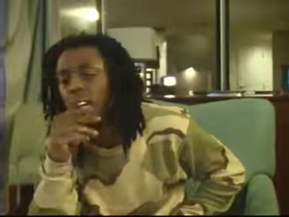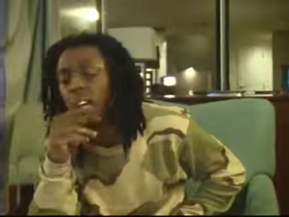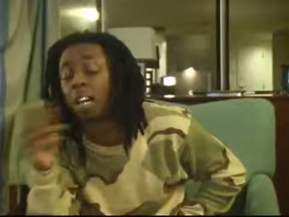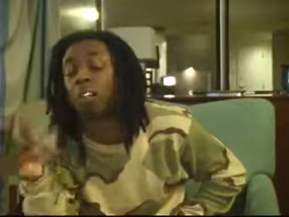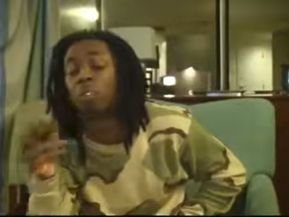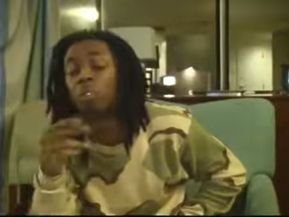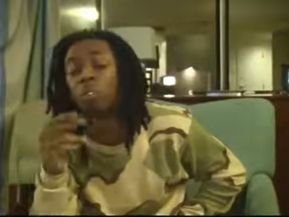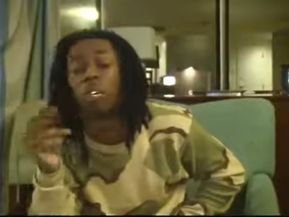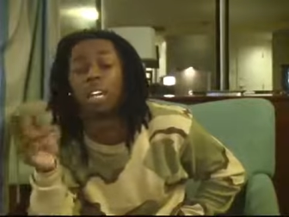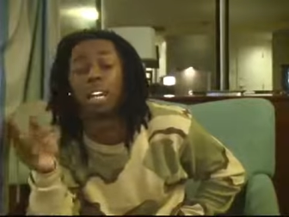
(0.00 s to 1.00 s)
I look for
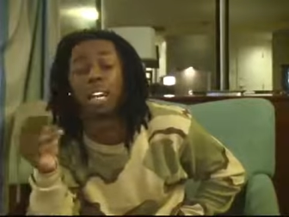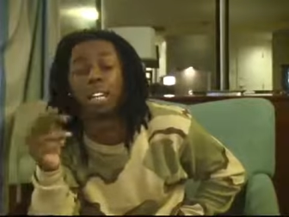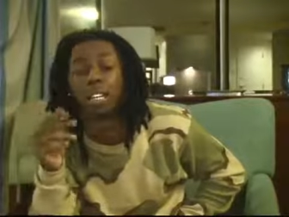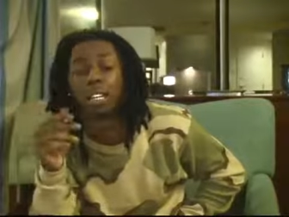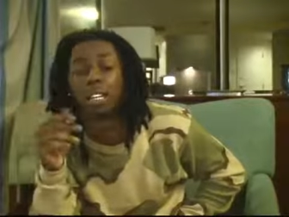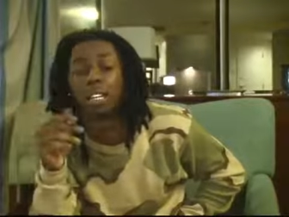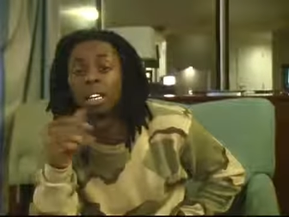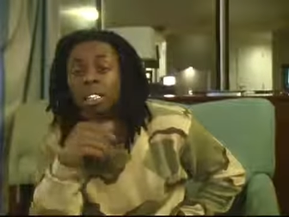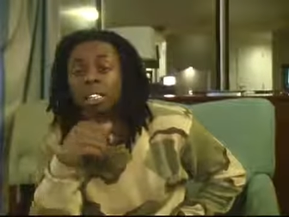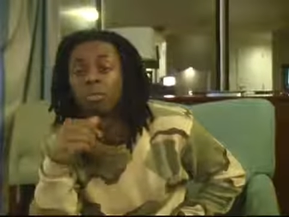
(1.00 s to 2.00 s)
what I like.
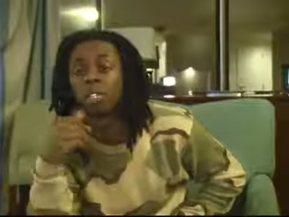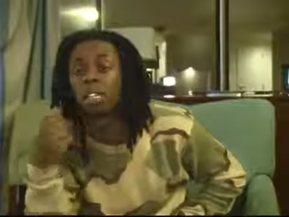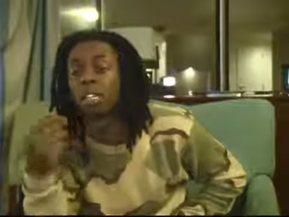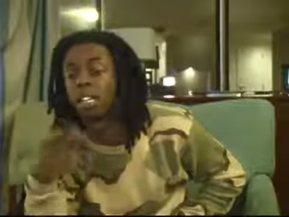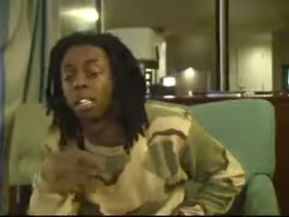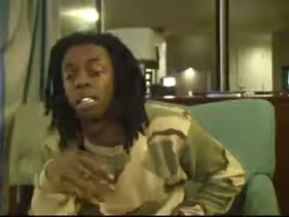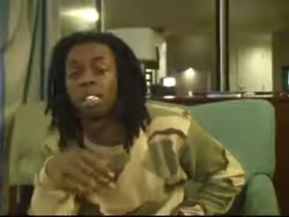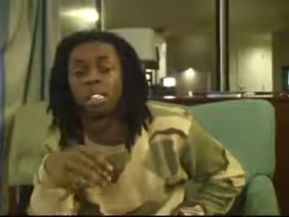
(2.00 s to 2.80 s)
Like something catchy,